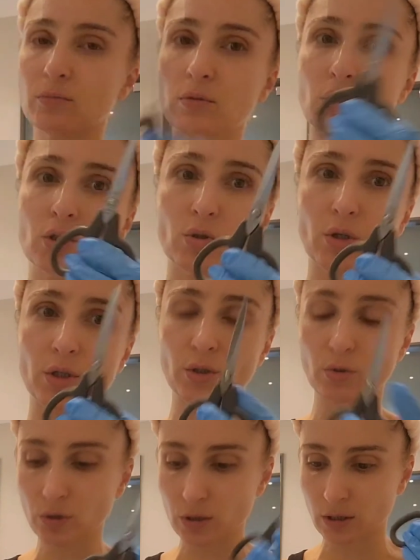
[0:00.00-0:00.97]
for me, so I
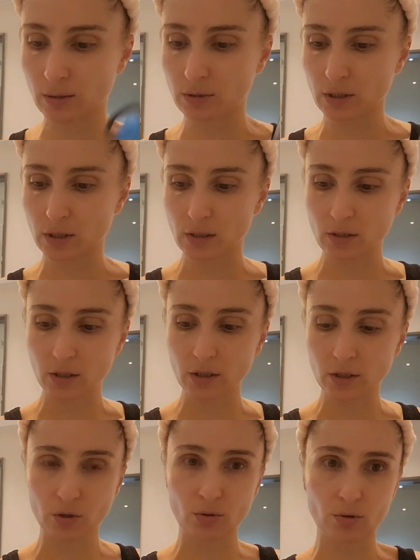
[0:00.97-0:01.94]
use some
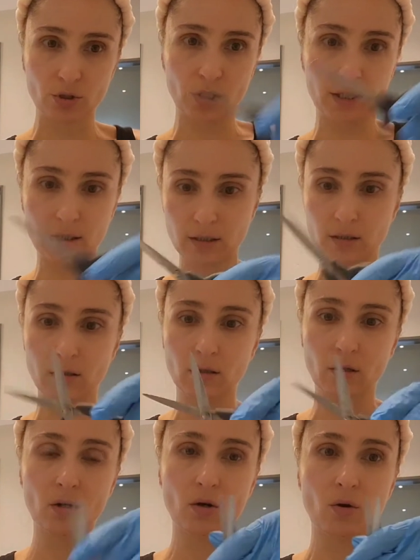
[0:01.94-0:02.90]
scissors to just
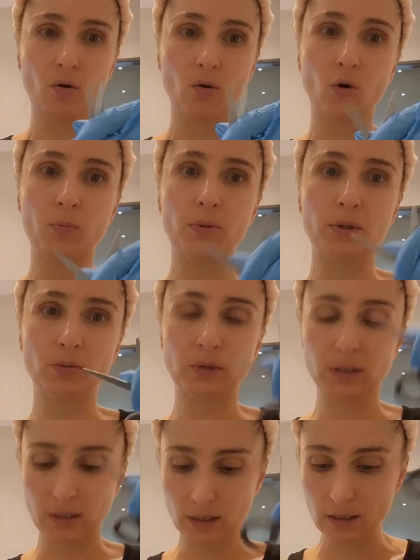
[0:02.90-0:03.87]
open
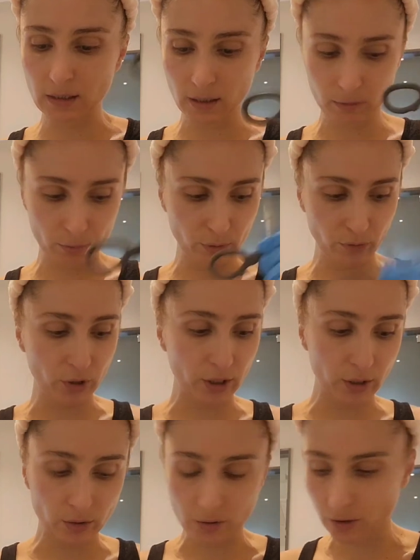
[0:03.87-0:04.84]
with this. And before
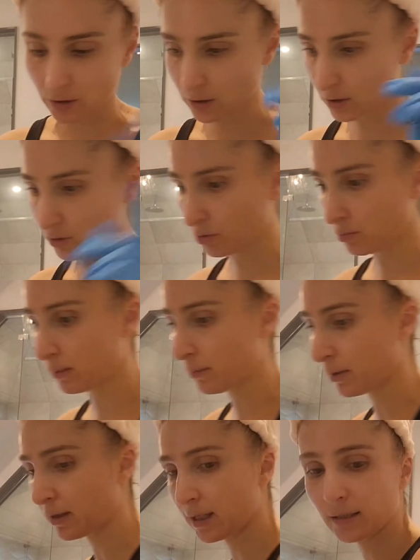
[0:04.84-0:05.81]
I use scissors,
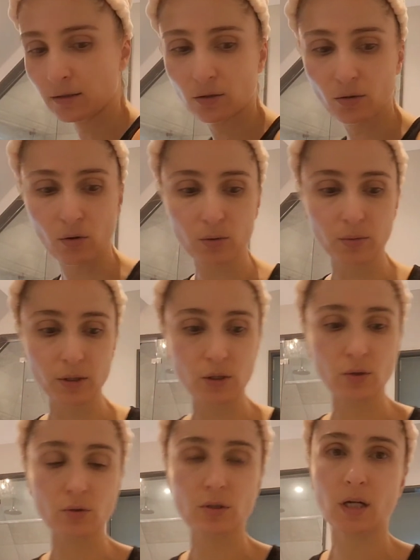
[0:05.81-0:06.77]
remember that
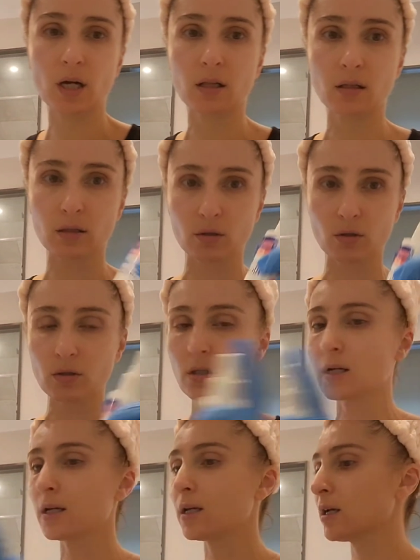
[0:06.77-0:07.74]
always use
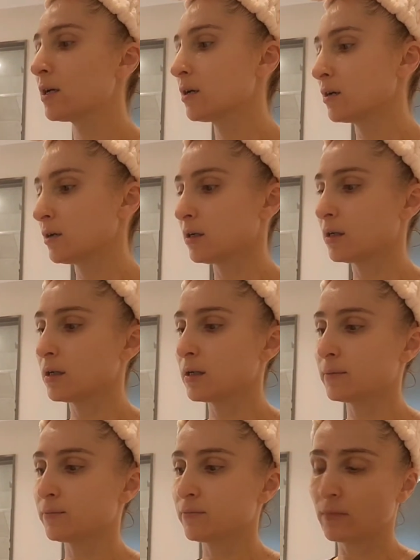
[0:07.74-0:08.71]
alcohol.
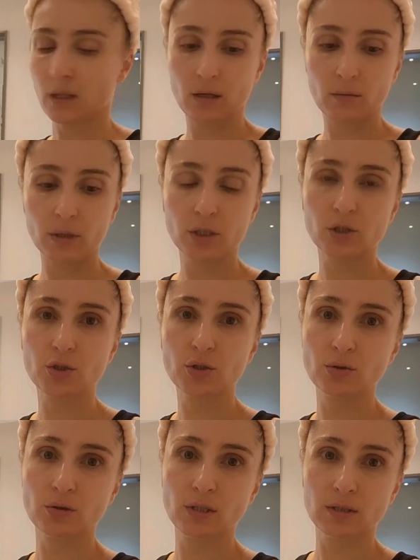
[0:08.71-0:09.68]
Make sure
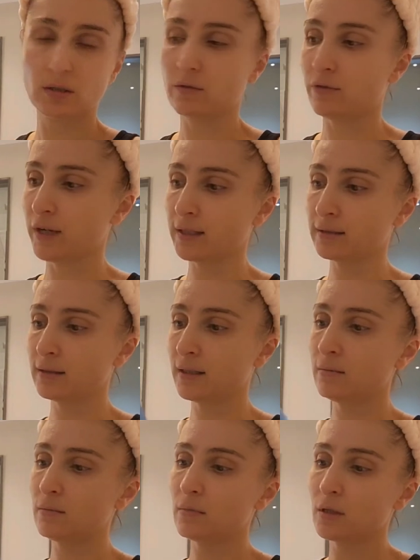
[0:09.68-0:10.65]
you disinfect
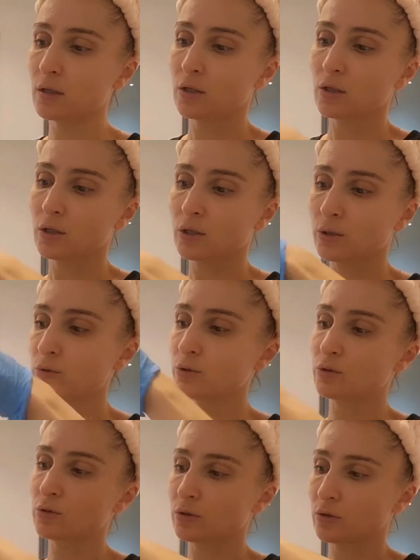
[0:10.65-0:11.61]
them,
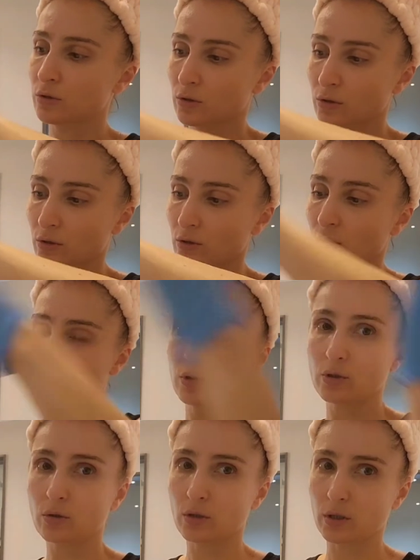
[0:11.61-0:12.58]
use
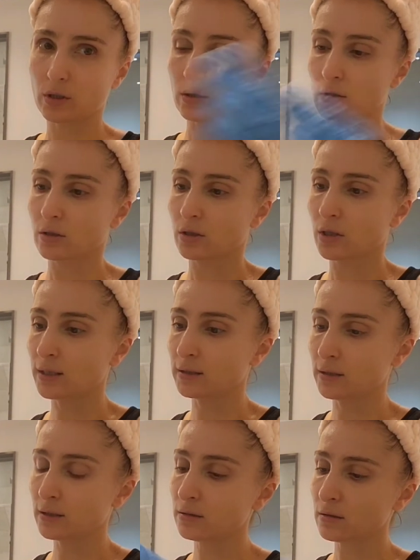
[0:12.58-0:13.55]
your
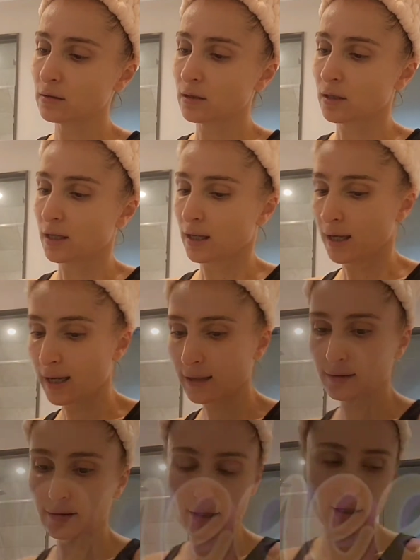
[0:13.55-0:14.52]
cotton, and